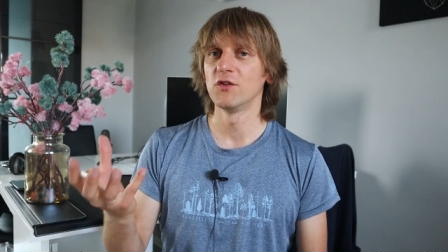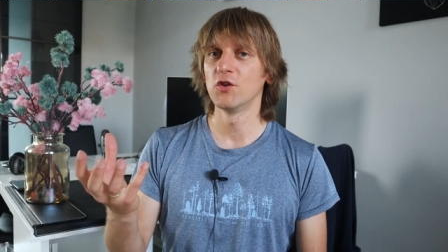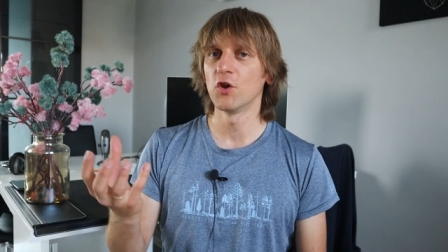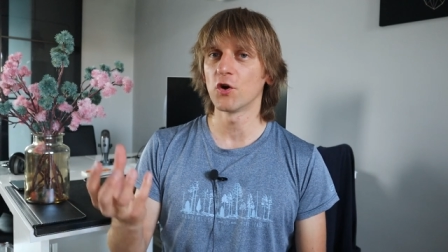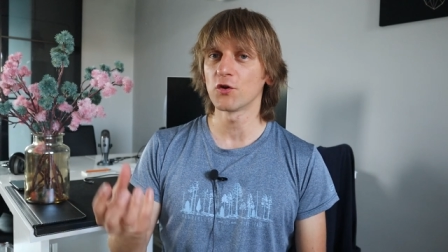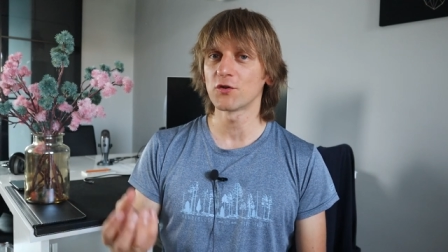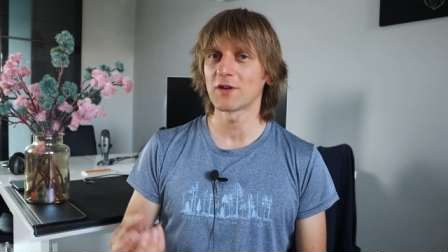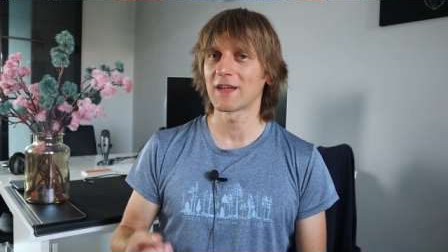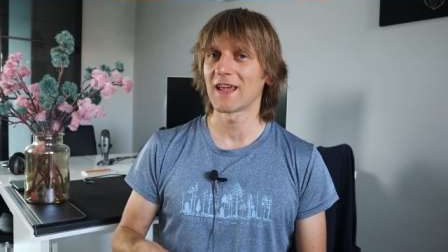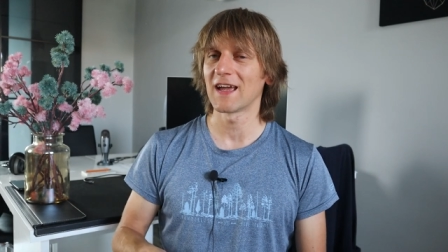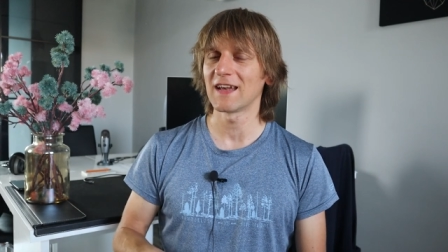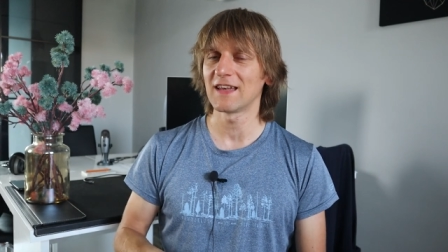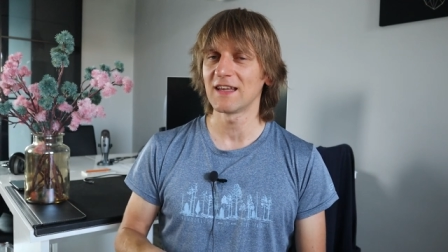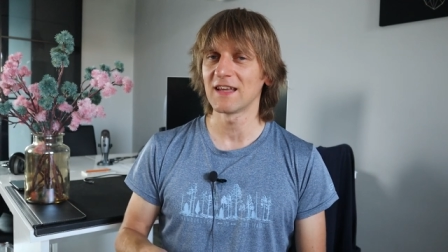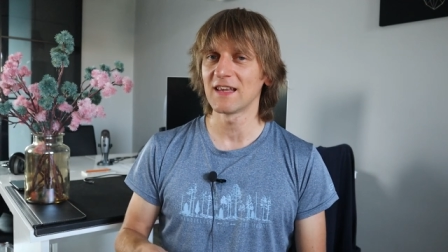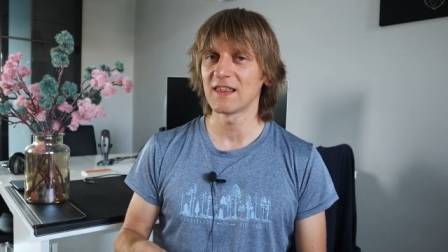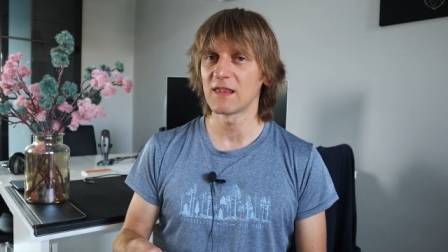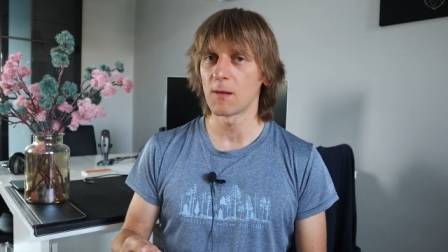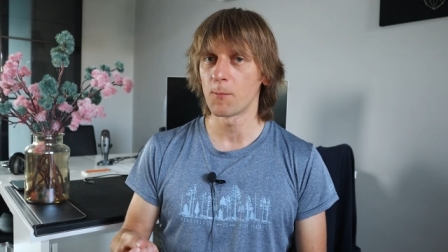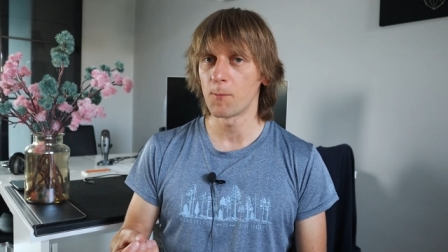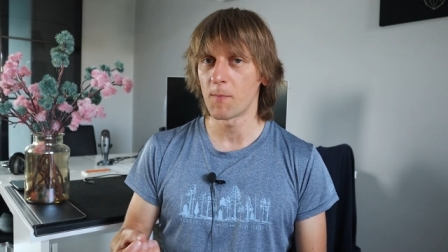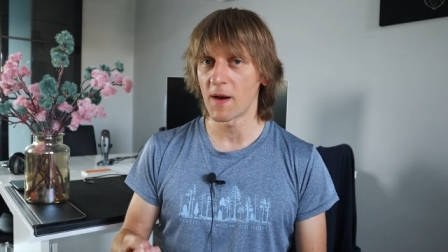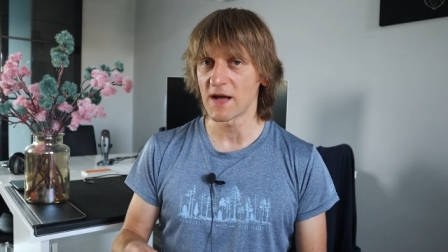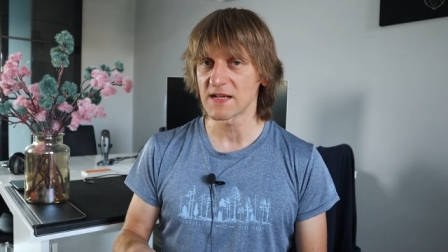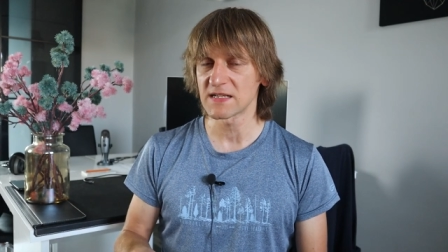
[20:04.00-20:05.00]
not getting
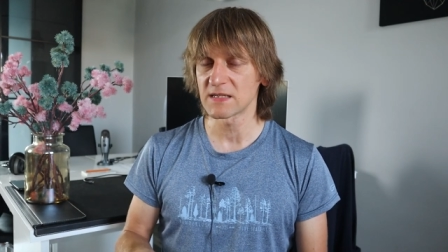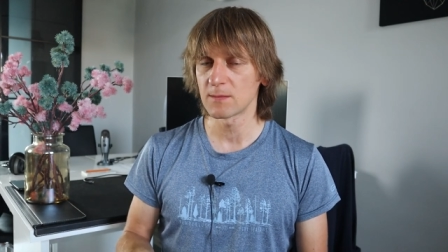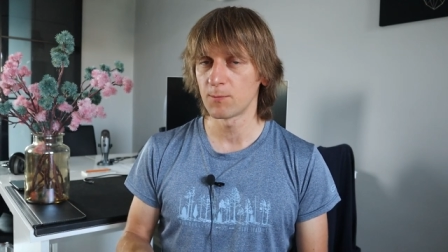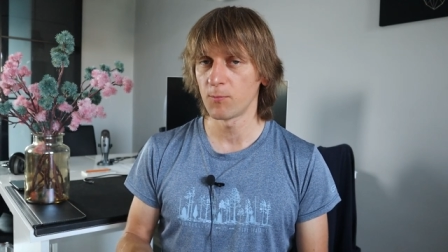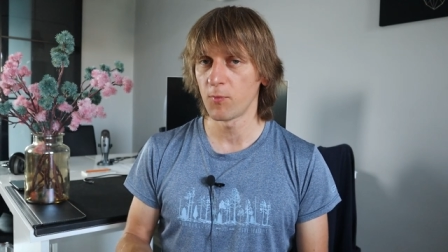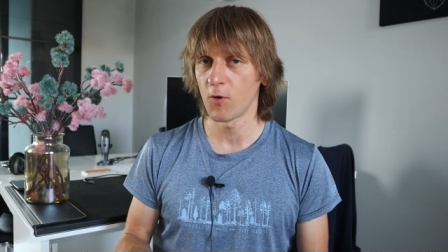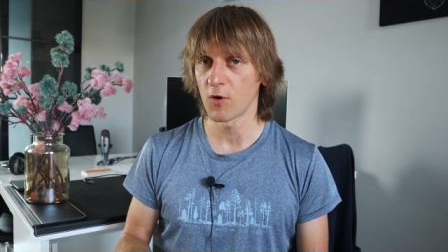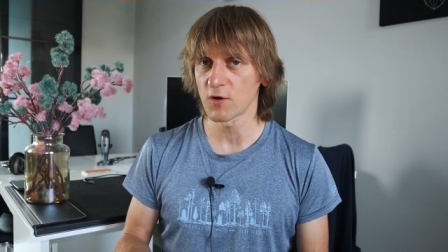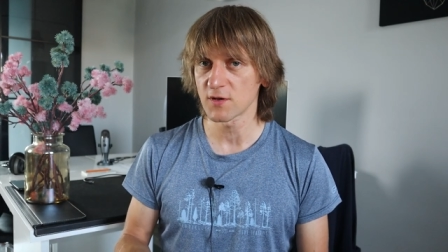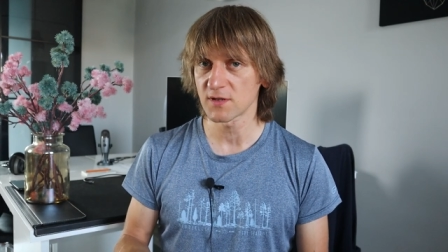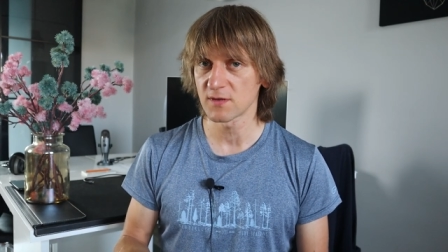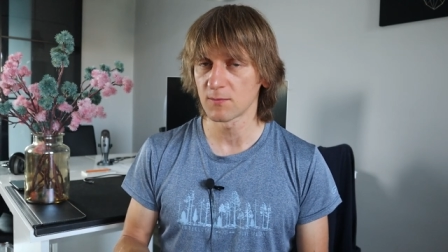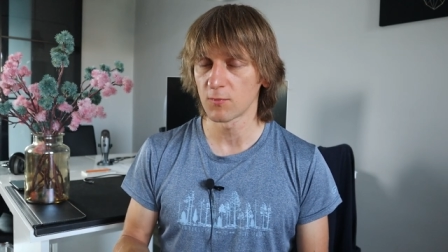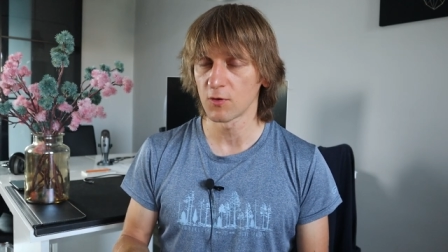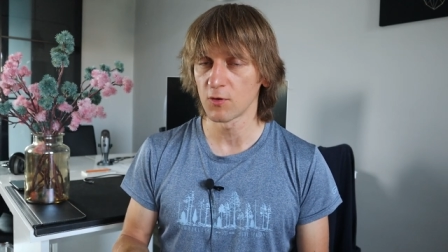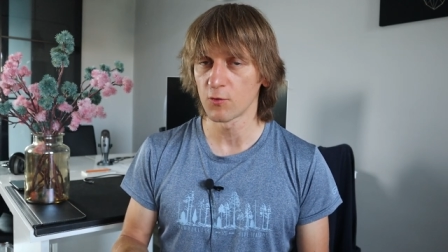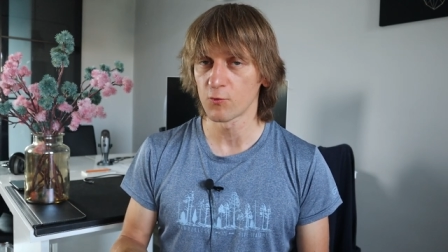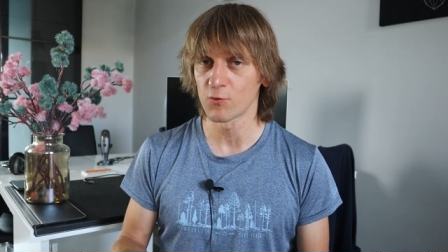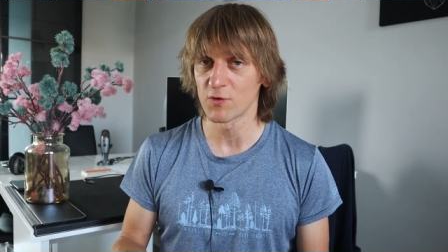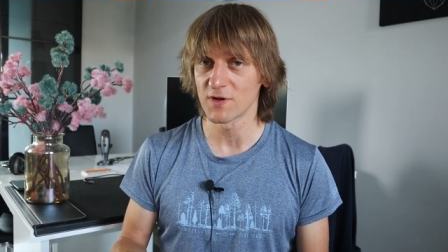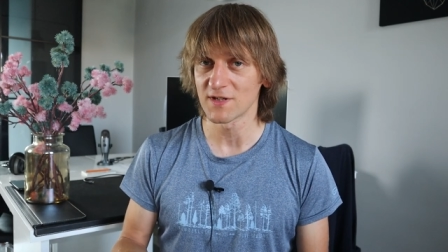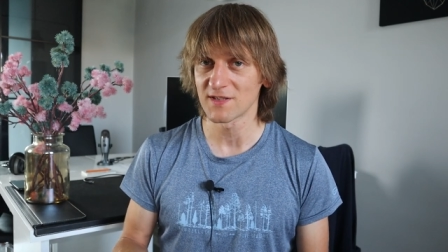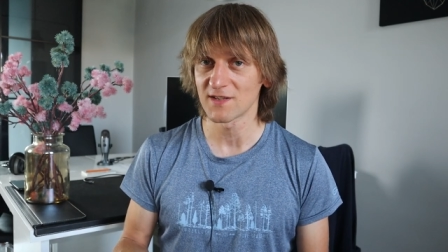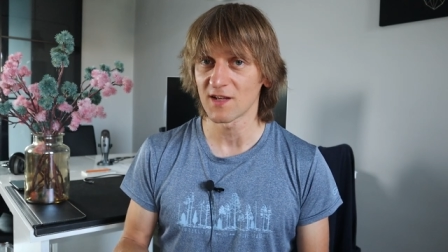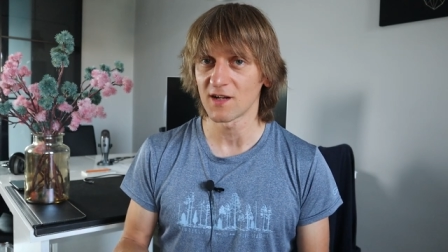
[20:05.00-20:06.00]
the best
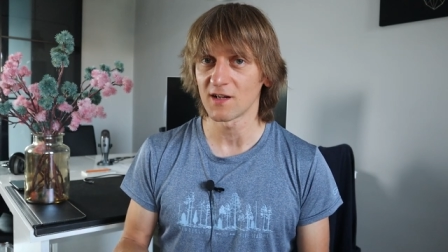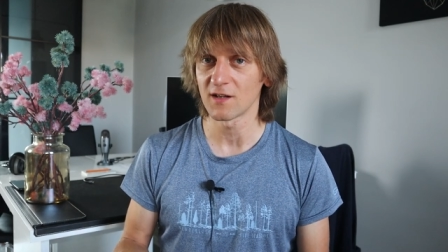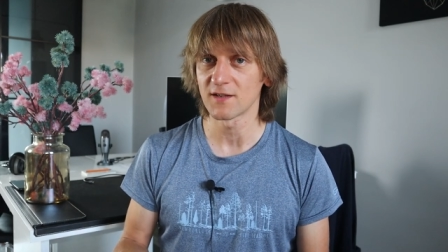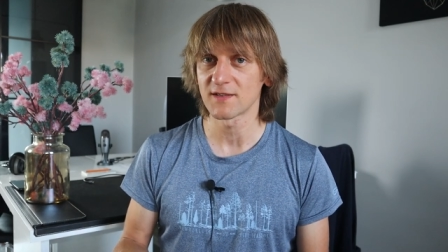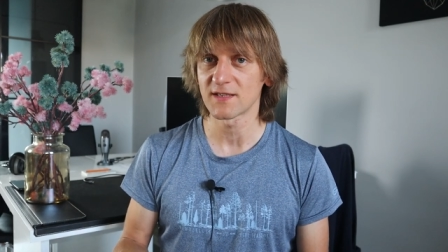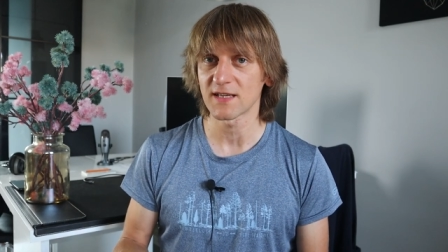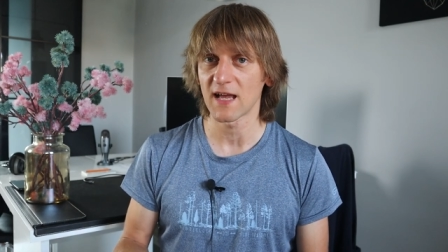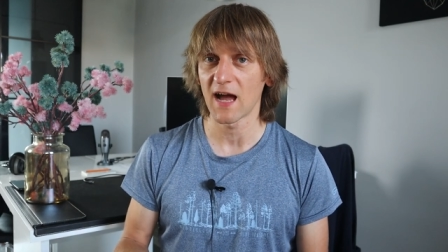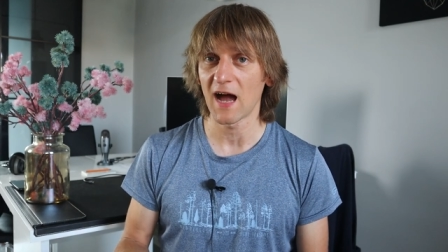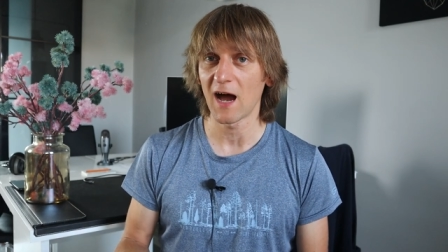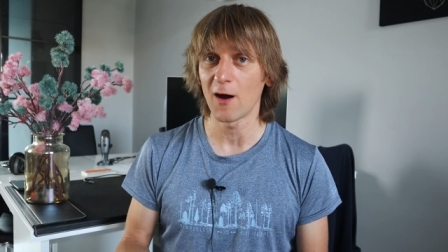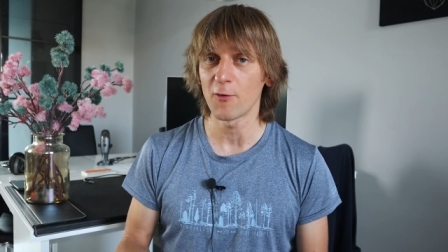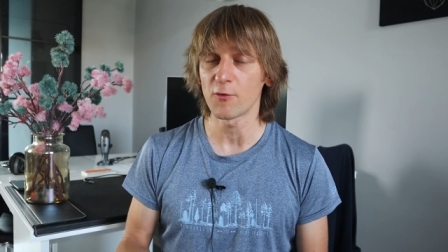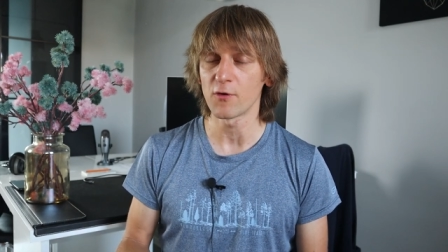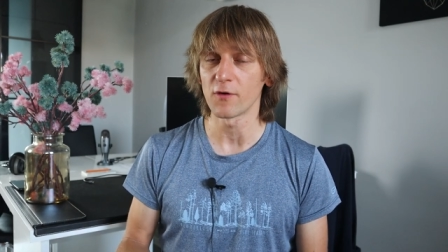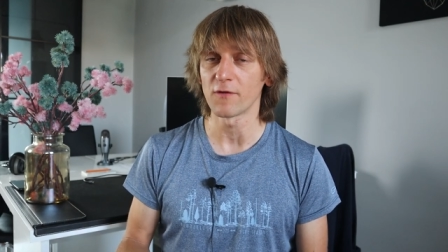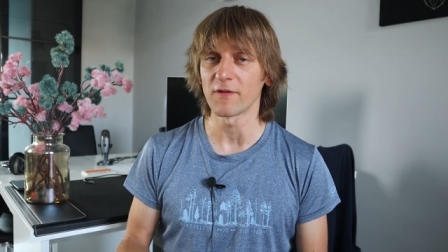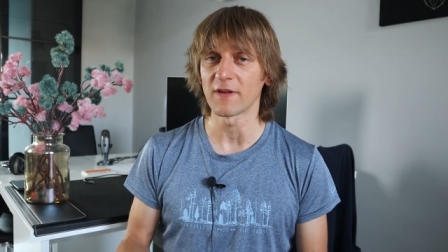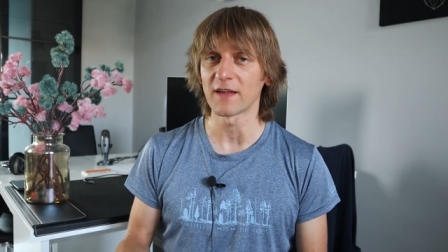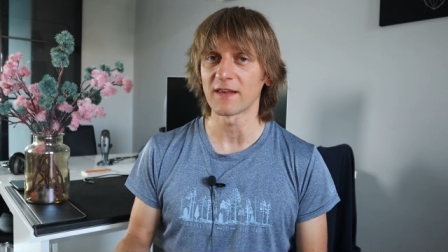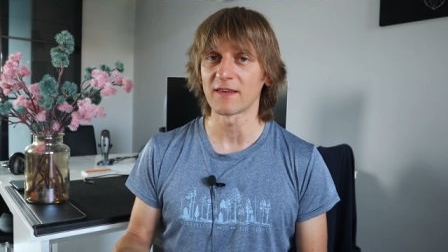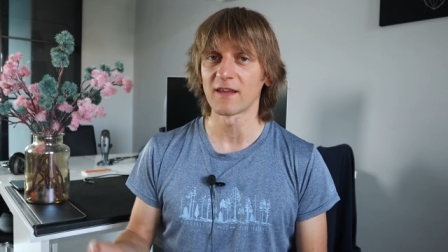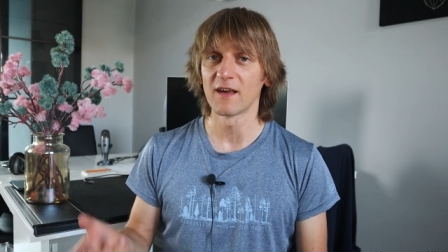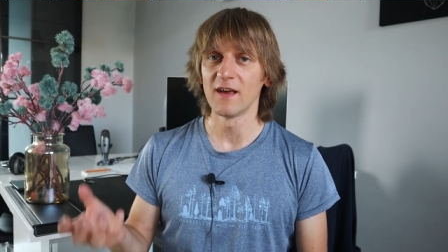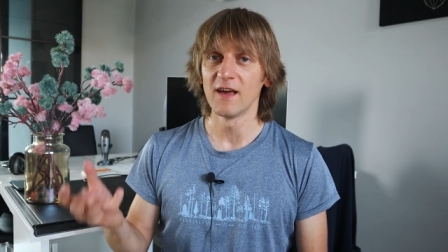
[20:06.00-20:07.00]
possible results out
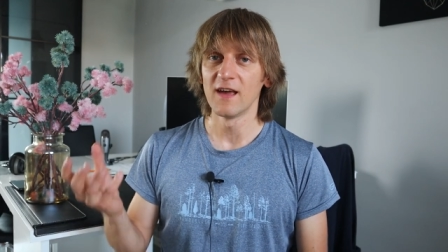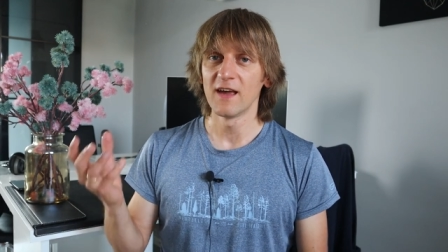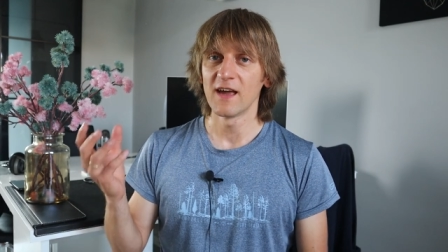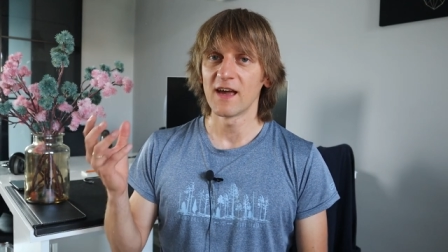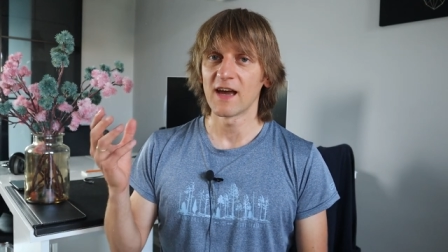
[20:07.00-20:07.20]
of it.